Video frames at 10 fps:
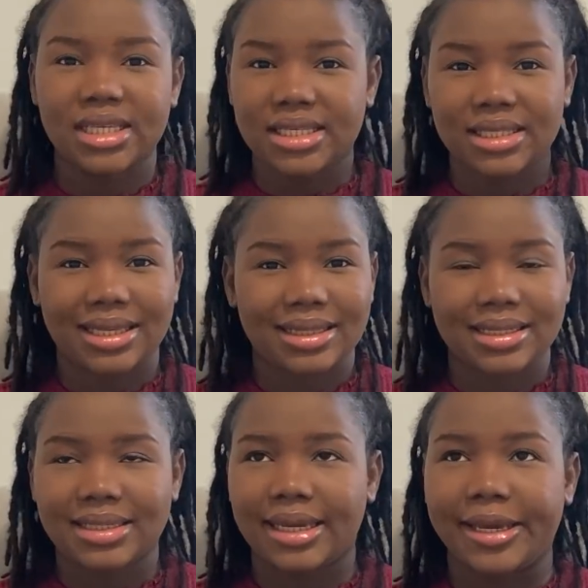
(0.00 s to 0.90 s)
easy at
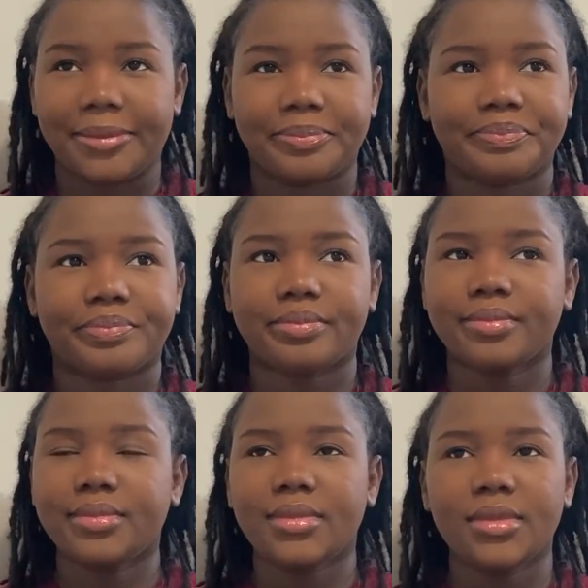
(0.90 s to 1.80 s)
that time,
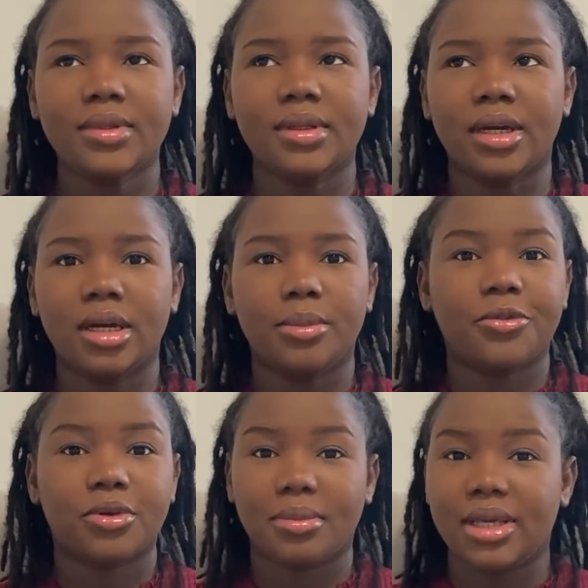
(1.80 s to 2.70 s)

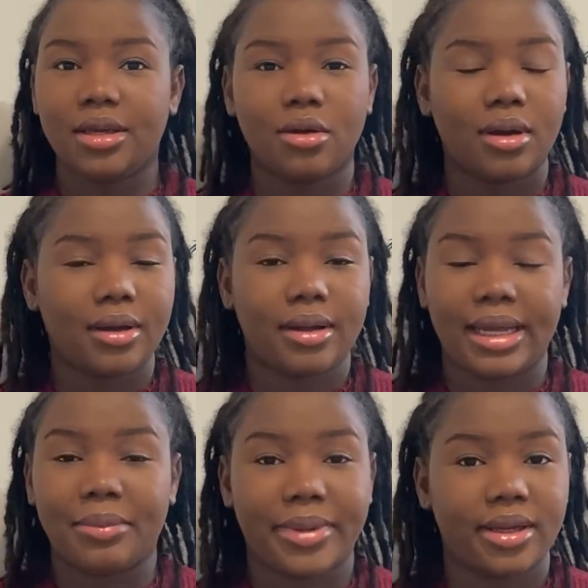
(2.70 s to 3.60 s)
for me
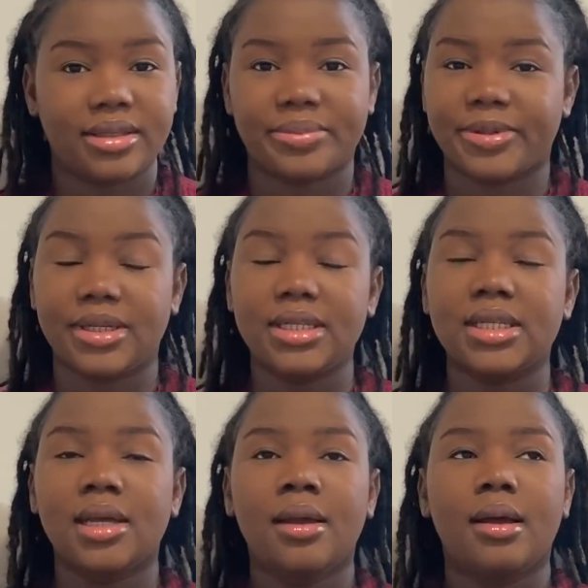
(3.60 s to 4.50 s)
and my husband.
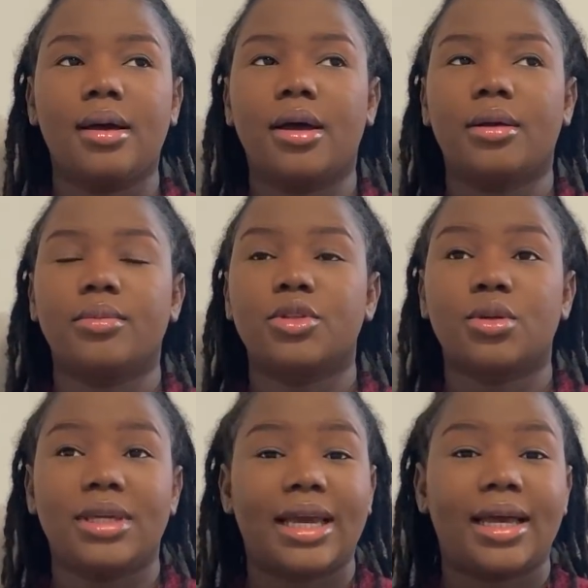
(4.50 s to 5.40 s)

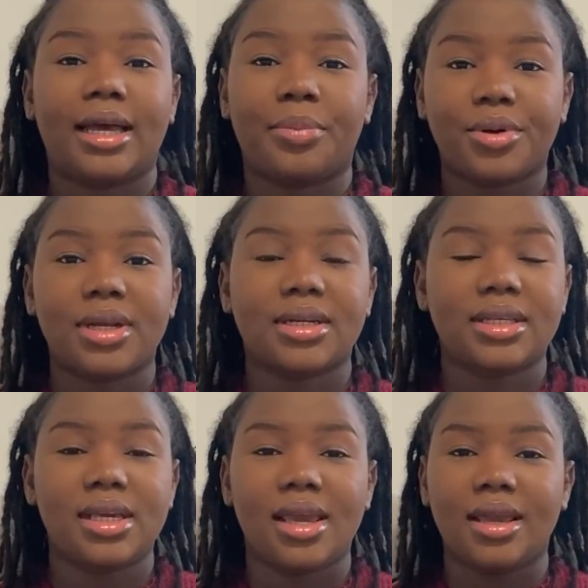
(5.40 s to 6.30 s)
So yeah,
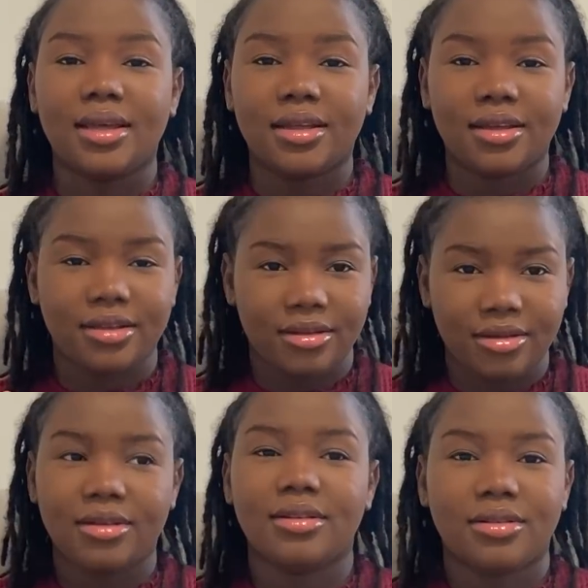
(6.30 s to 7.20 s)
apparently
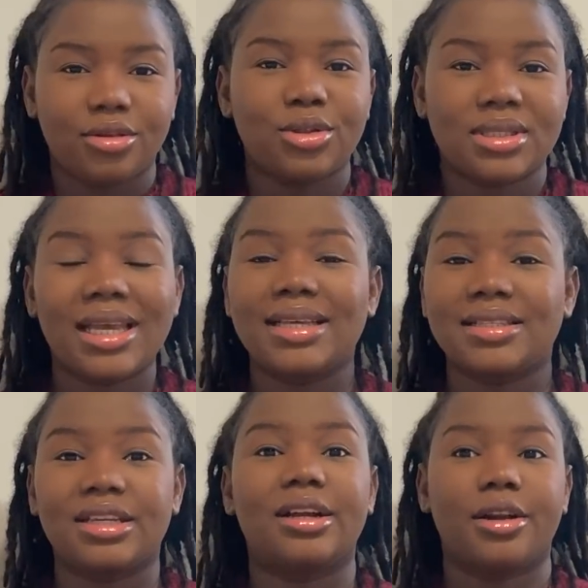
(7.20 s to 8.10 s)
those
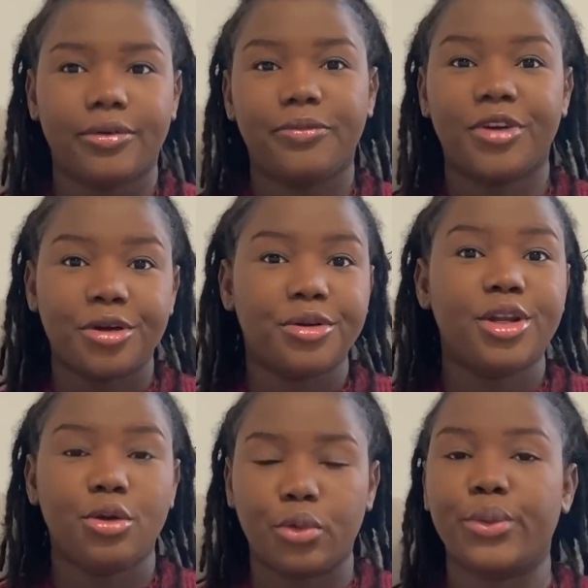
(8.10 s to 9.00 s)
tests are
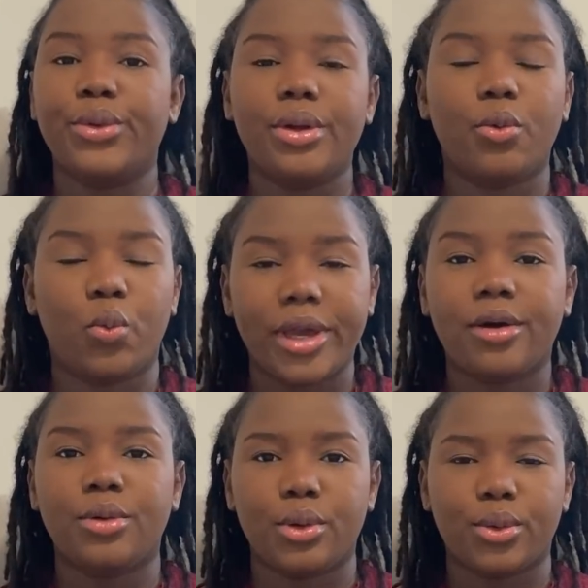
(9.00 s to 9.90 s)
very known,
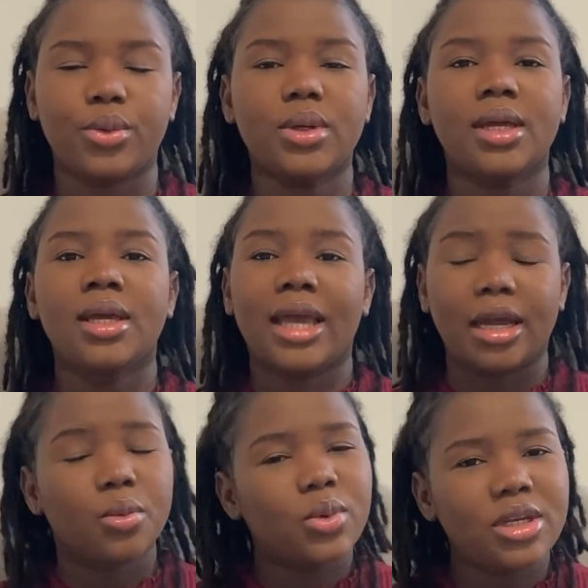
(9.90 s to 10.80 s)
well known,
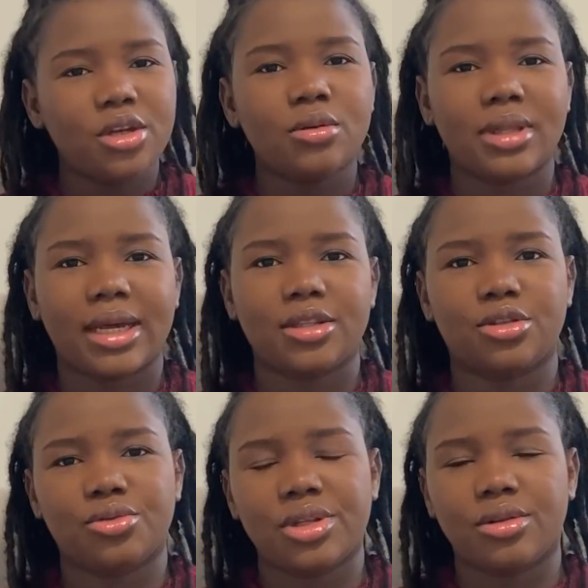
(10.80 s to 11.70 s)
and we knew that
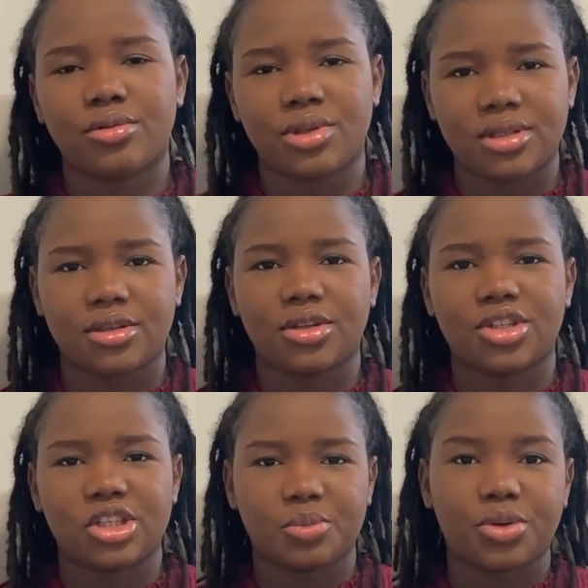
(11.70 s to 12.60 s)
during the
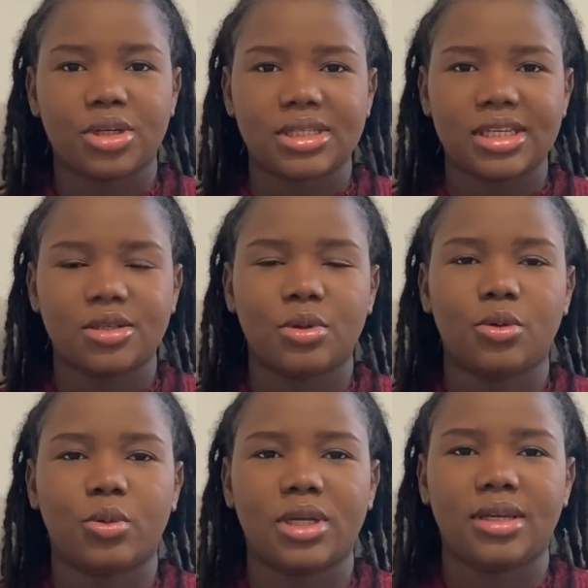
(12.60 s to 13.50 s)
research process when
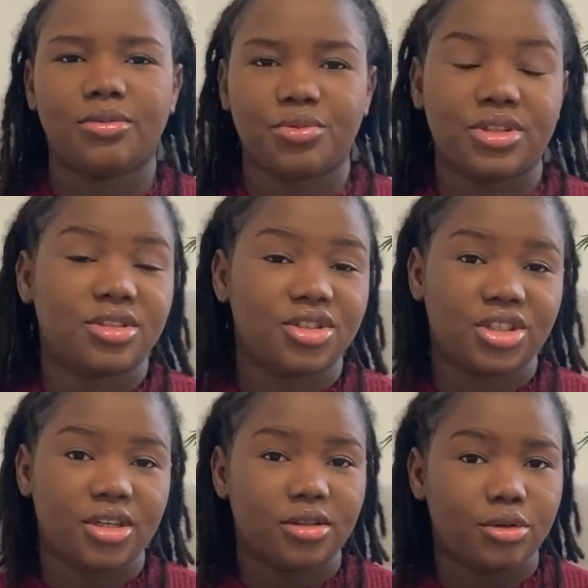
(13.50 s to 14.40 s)
we were
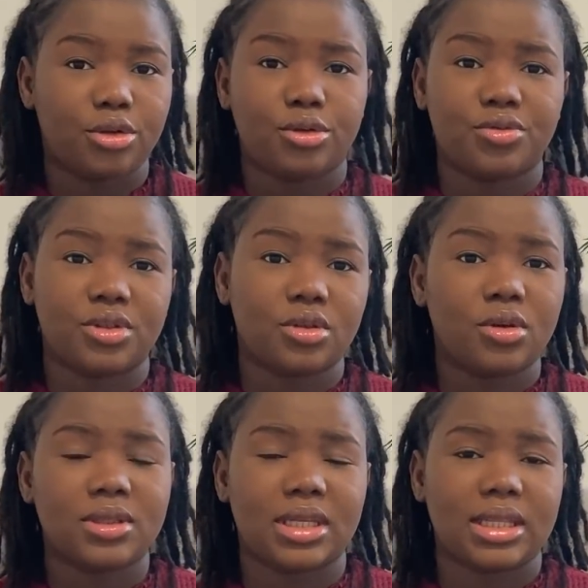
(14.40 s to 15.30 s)
researching, the
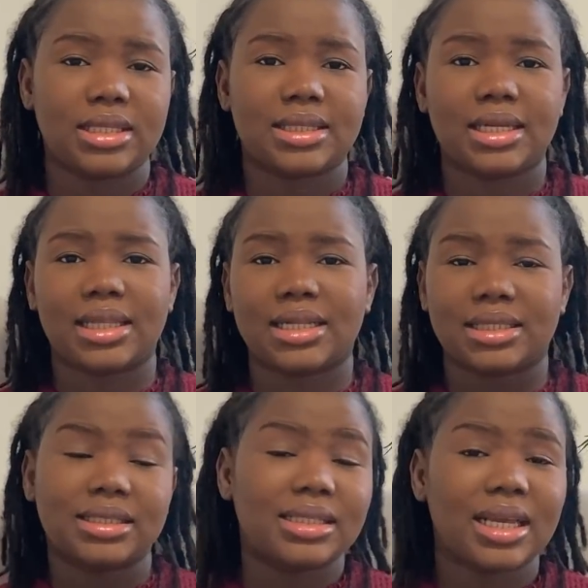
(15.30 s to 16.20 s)
results and things like that,
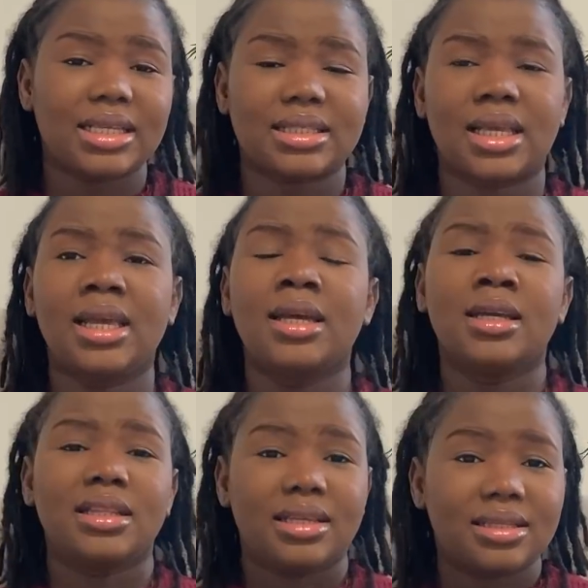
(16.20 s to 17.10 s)
and the tests,
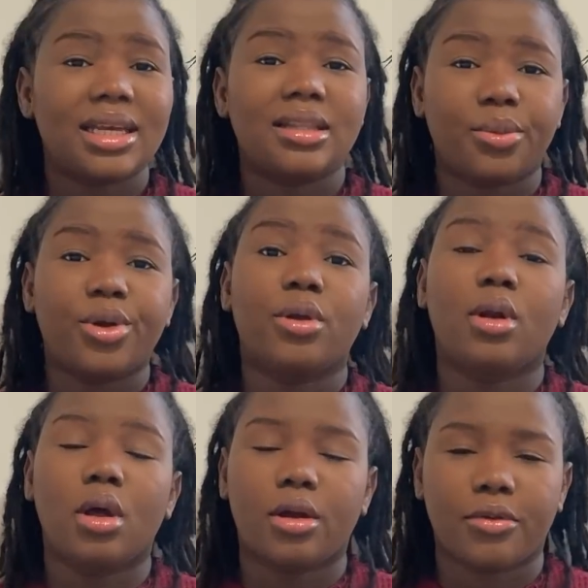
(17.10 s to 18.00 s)
they said there were a
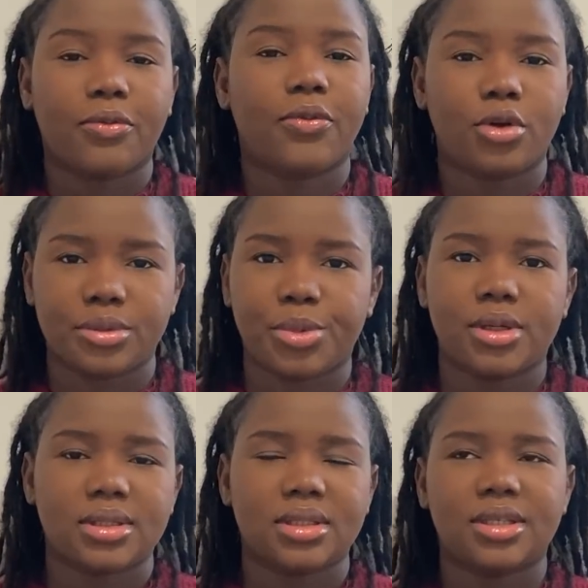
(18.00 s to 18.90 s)
lot of false
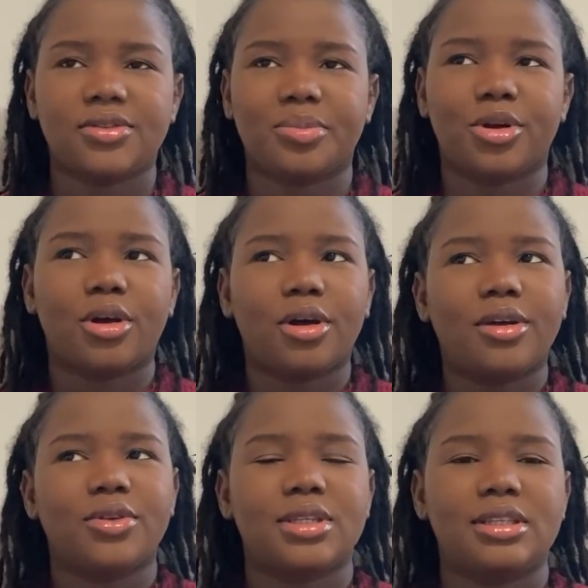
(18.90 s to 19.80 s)
positives. But
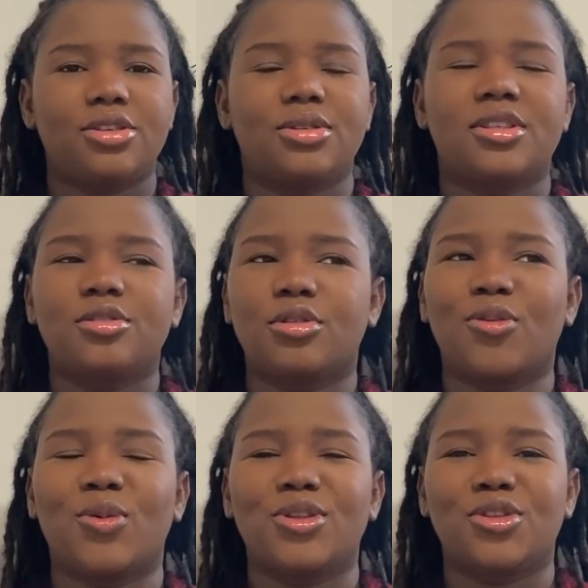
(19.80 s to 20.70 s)
obviously, you still
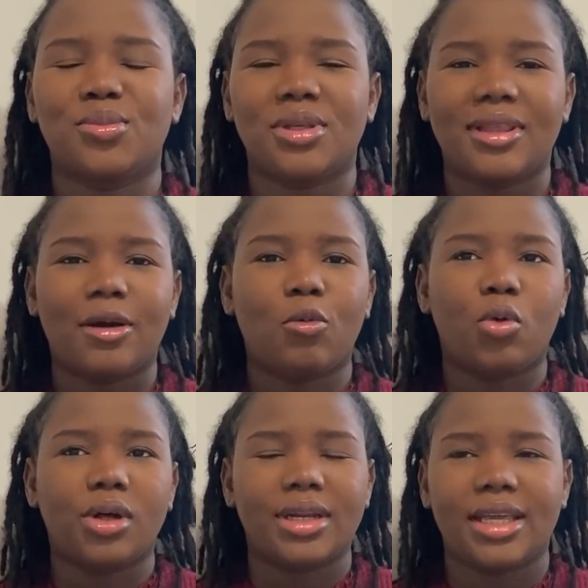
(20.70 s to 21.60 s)
don't want to be that
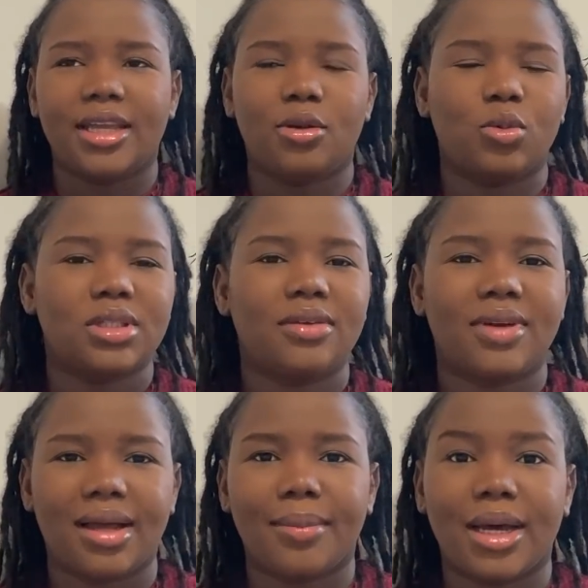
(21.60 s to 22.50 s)
one in whatever
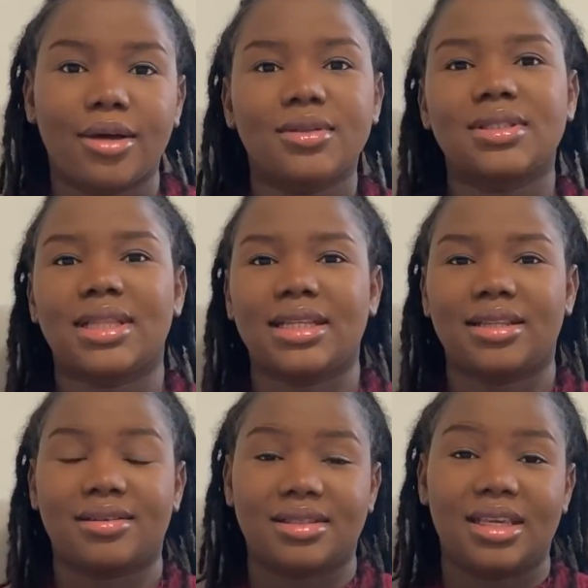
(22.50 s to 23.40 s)
amount that
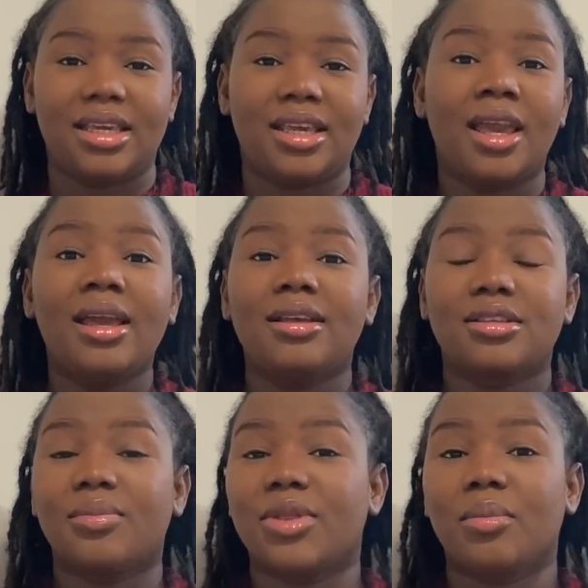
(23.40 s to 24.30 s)
they're saying
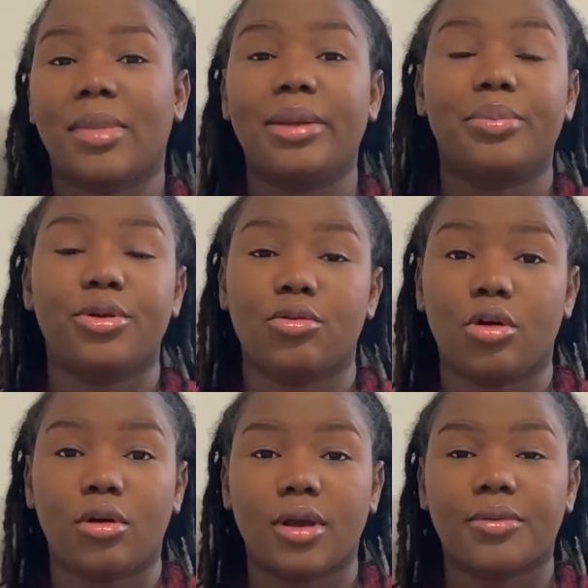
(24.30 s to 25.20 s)
something might be
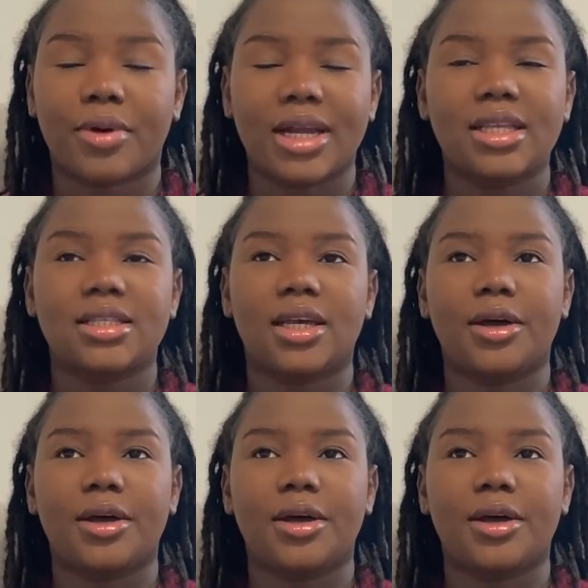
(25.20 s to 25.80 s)
wrong, right?